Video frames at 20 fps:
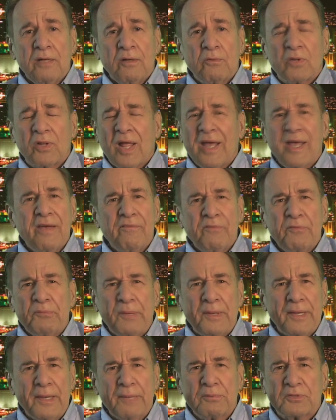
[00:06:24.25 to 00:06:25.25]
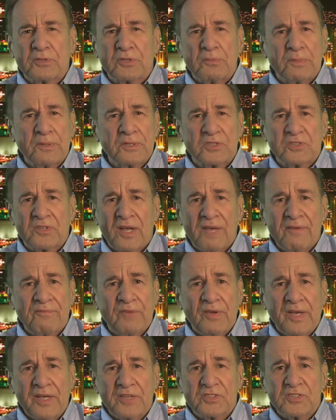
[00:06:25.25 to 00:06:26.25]
to pitch that
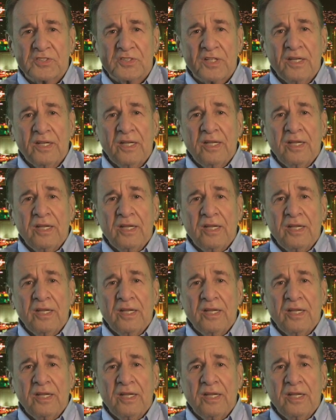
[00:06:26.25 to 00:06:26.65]
fast?